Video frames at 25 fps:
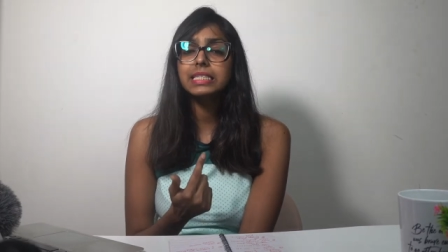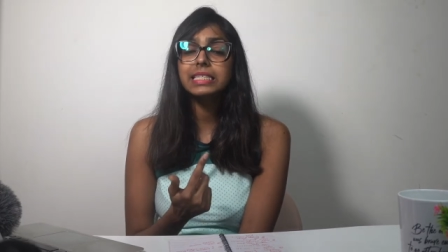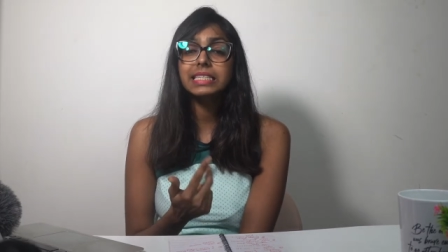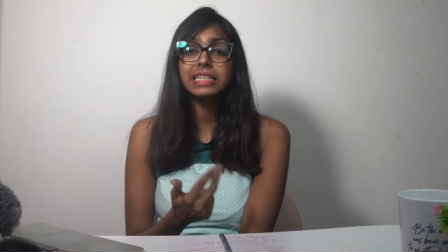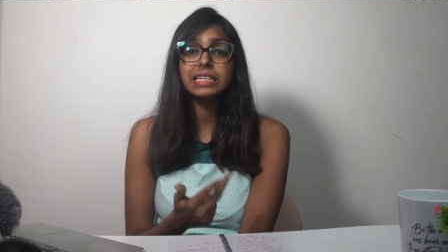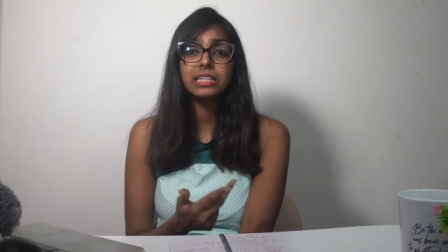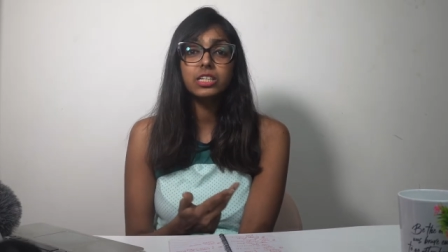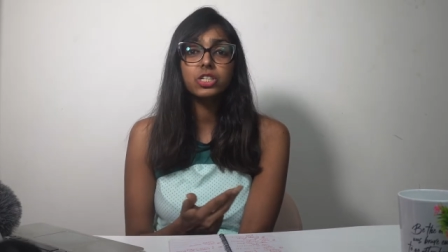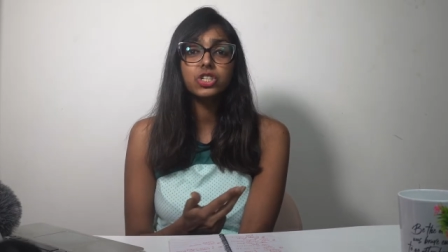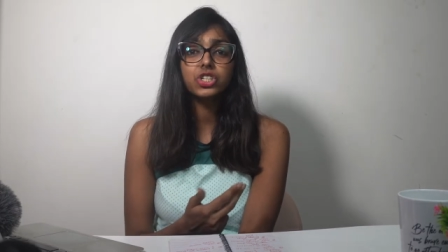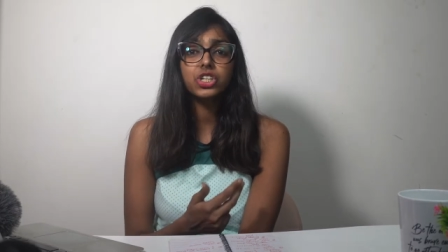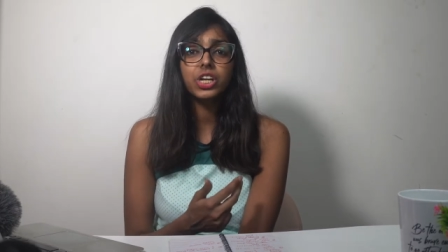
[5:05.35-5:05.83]

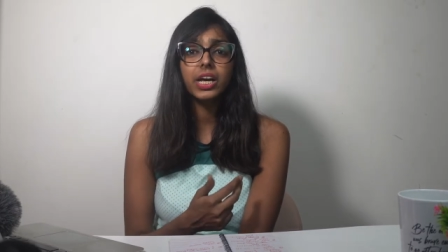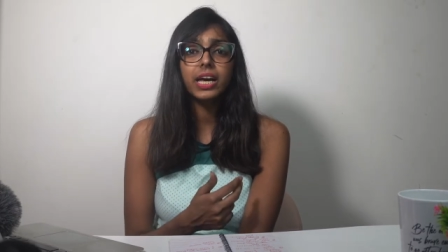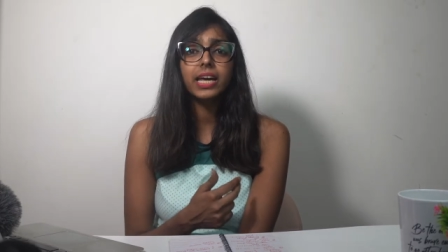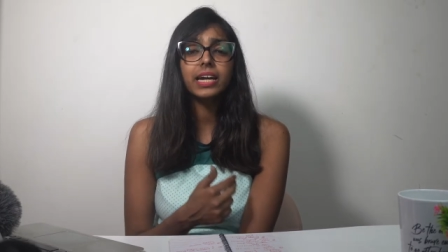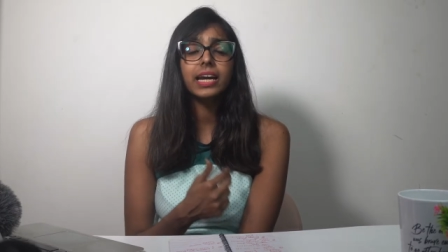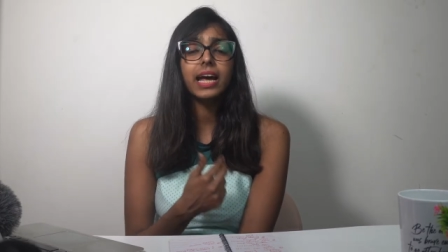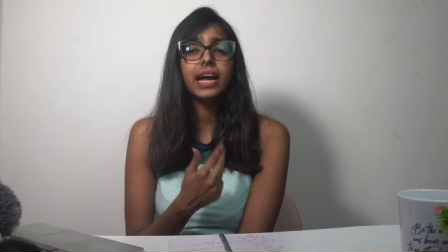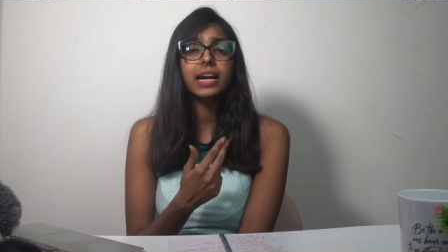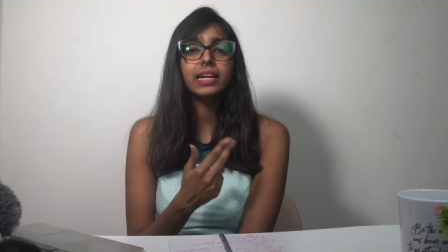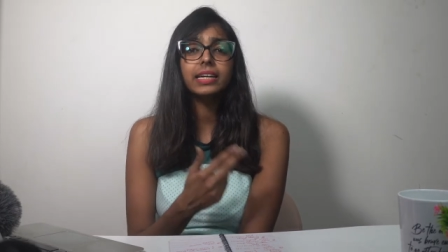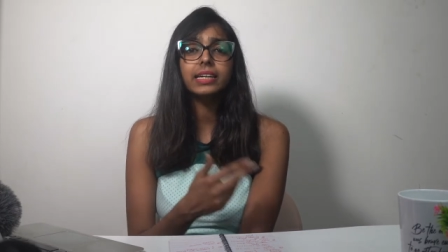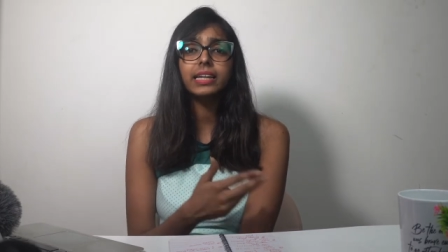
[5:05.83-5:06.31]

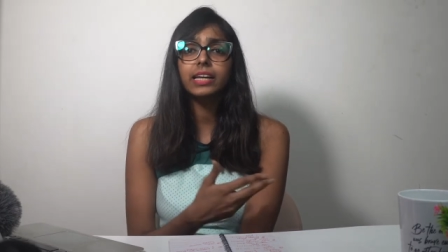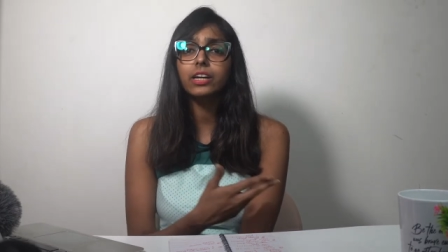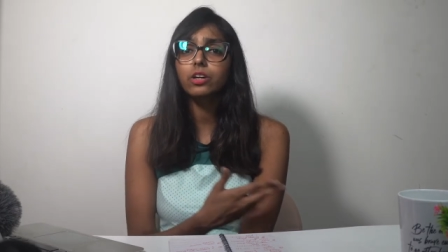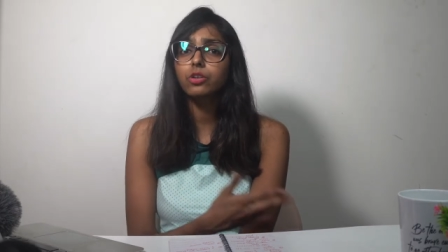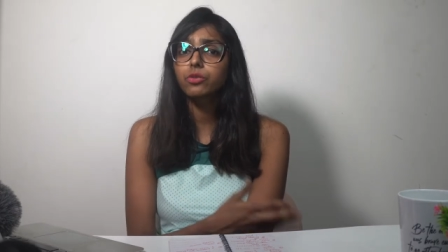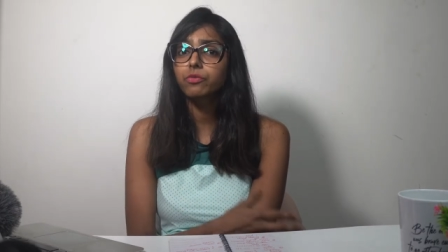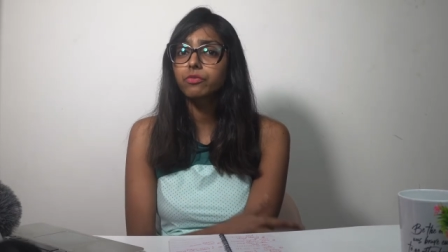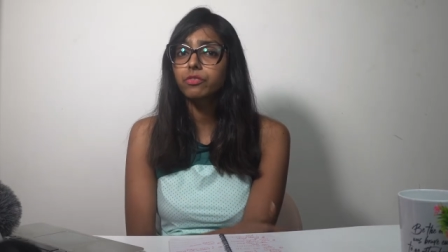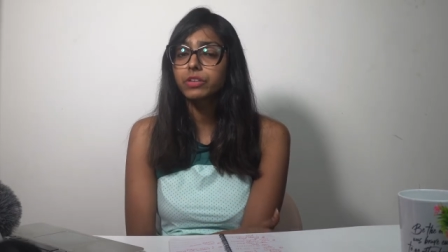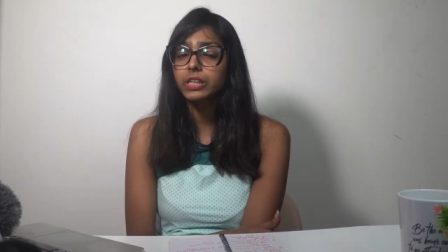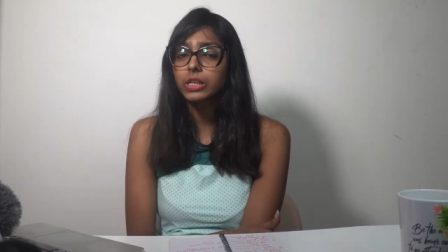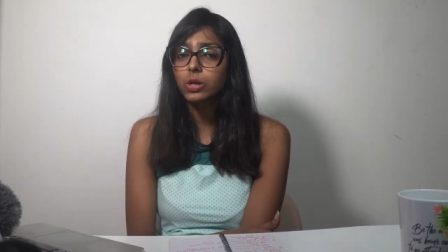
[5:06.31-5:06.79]
Skillshare and take
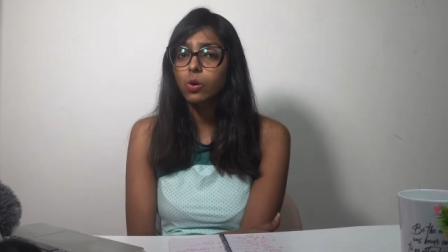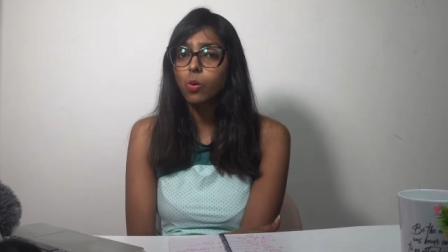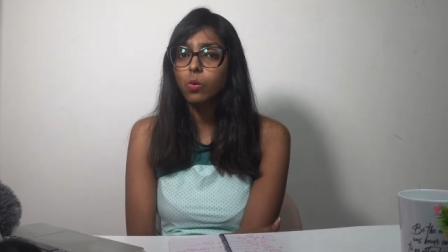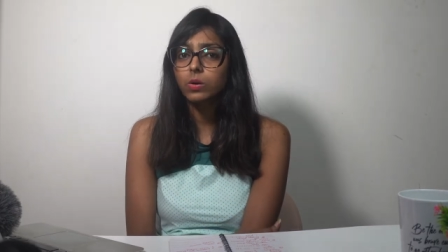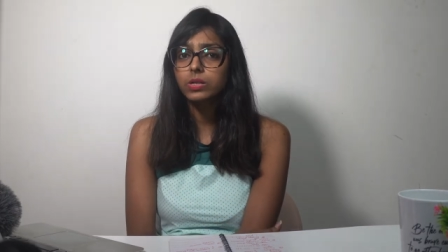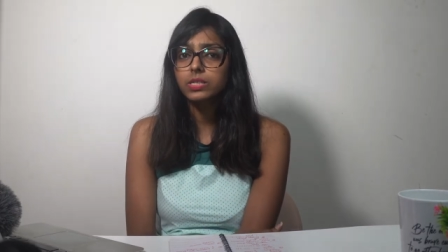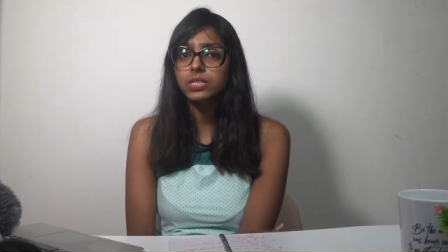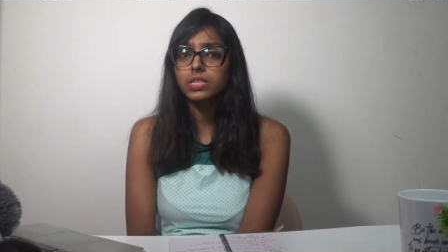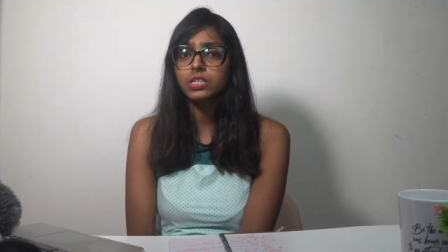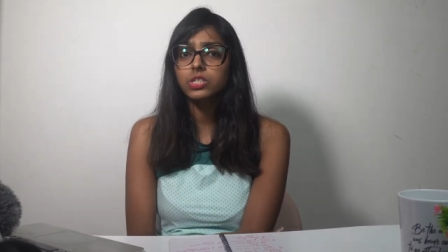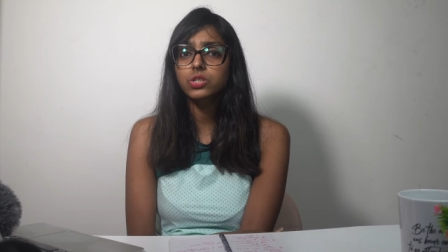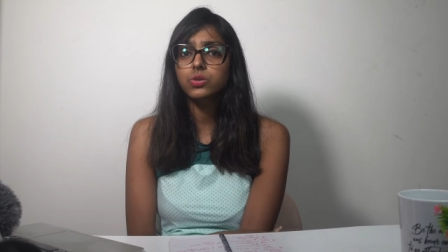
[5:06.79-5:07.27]
free
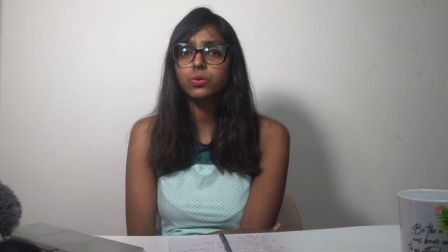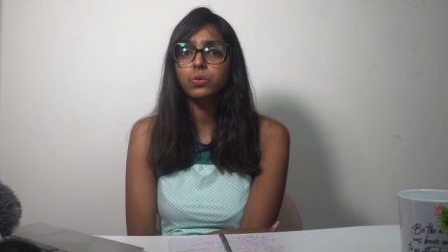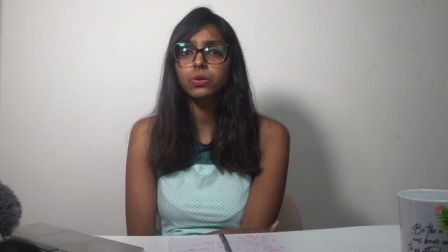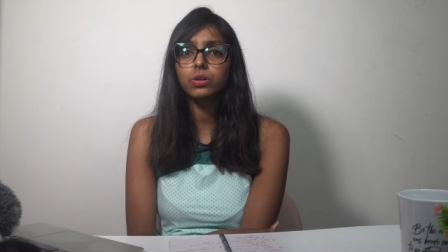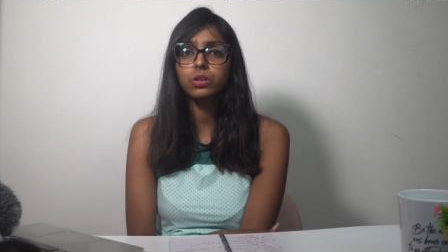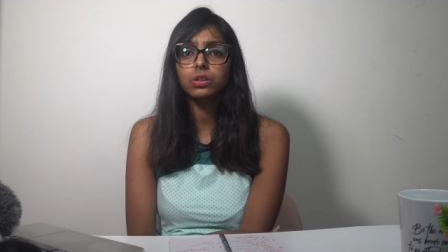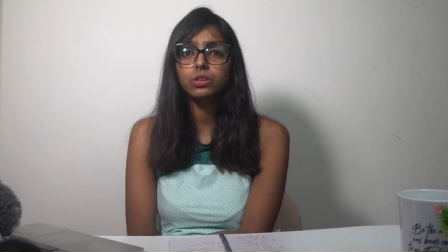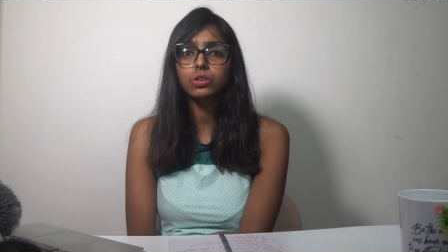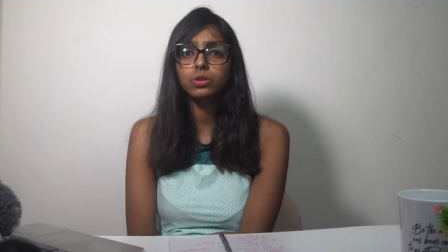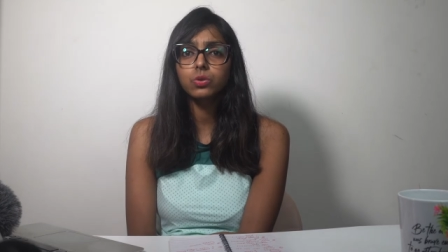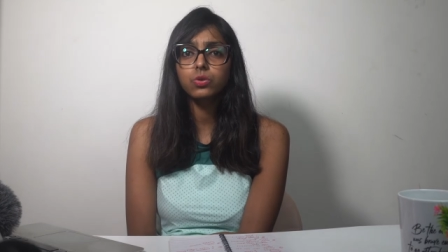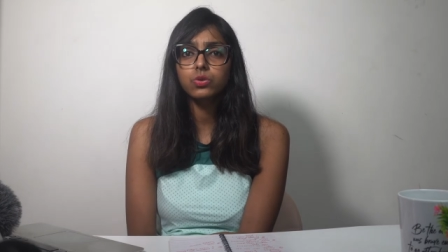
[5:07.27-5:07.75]
courses to
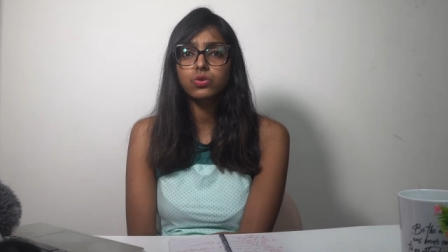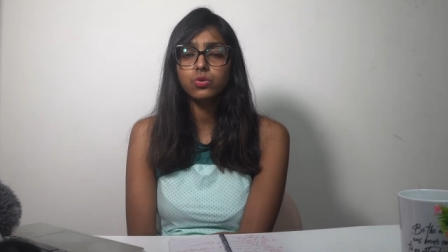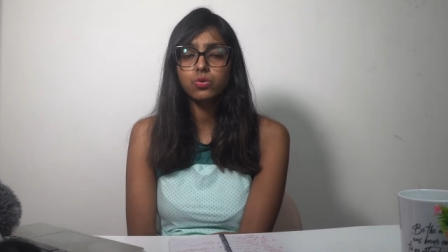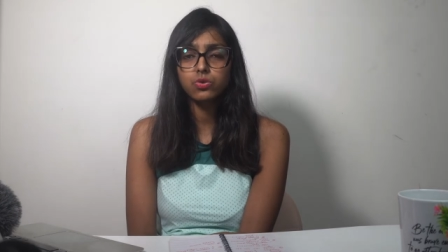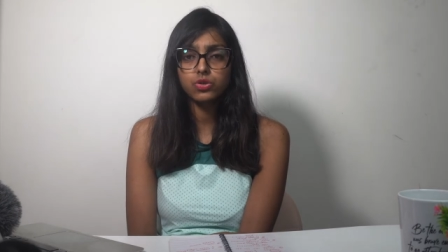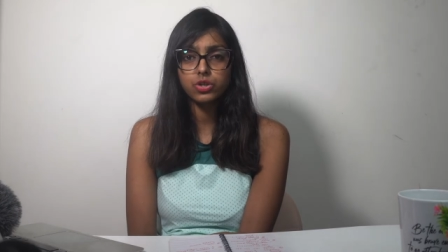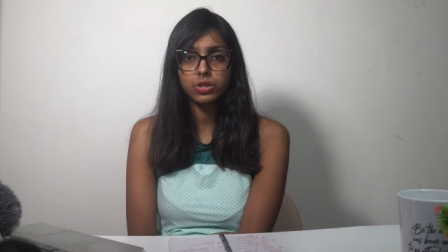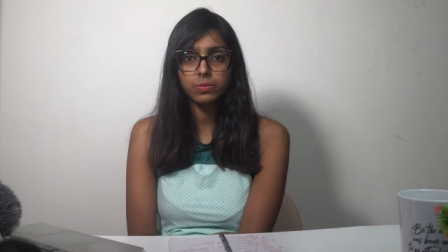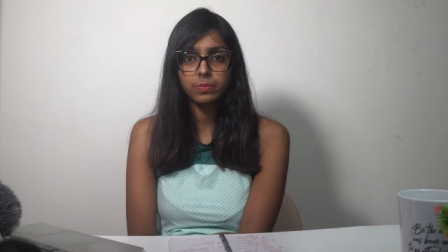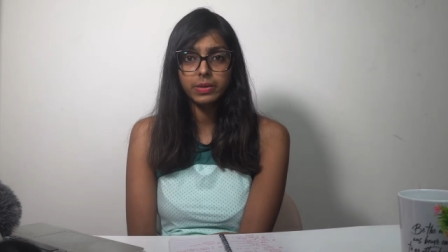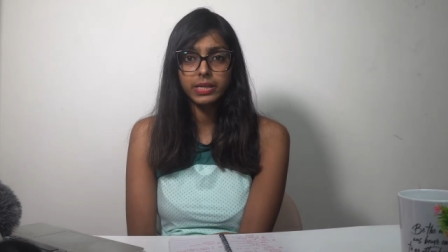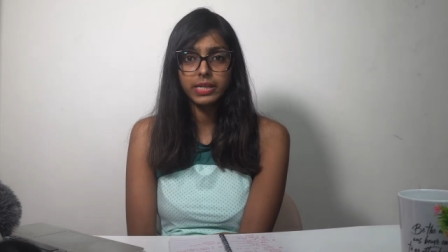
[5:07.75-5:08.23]
learn those
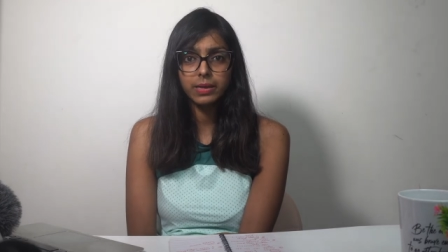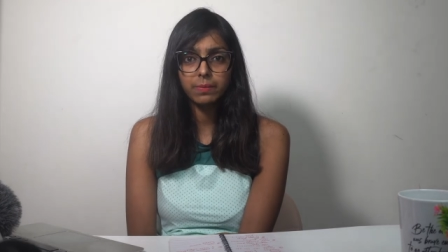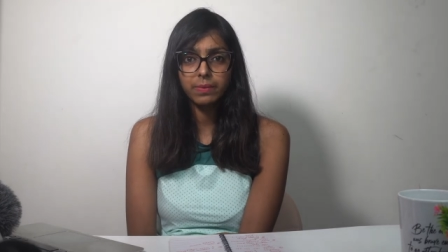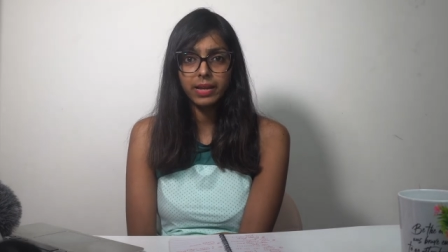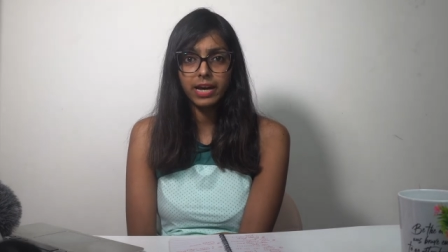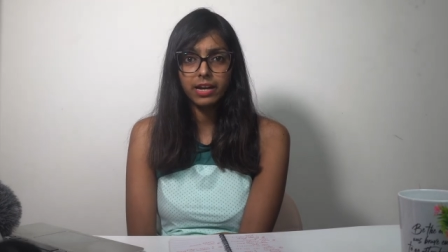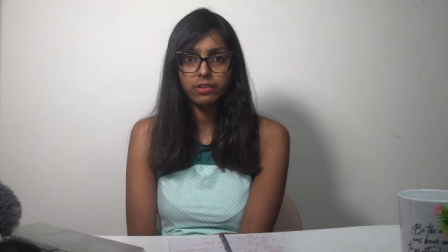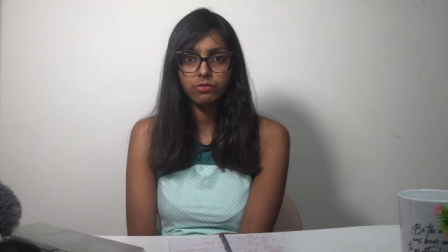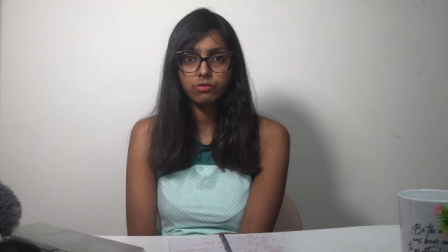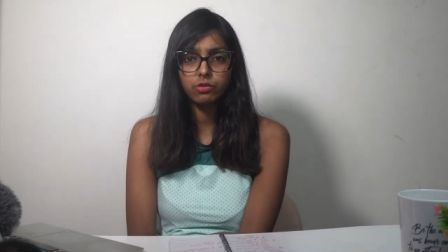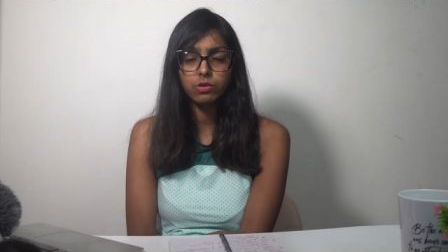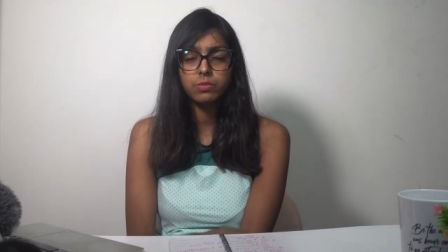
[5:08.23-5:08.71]
social media
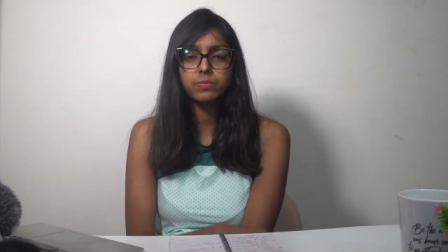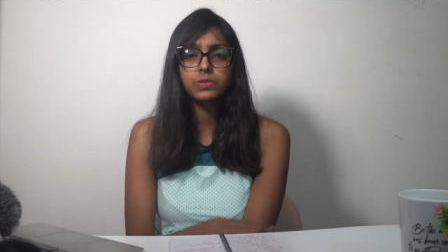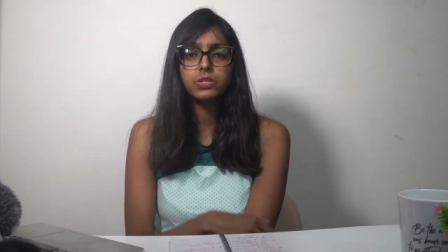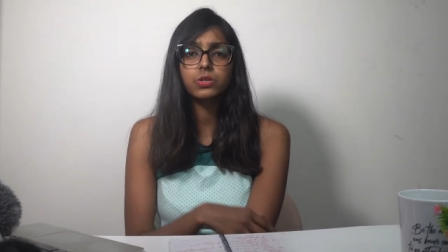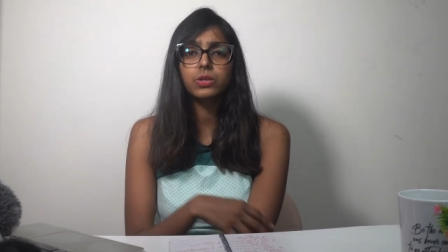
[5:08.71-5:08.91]
platforms.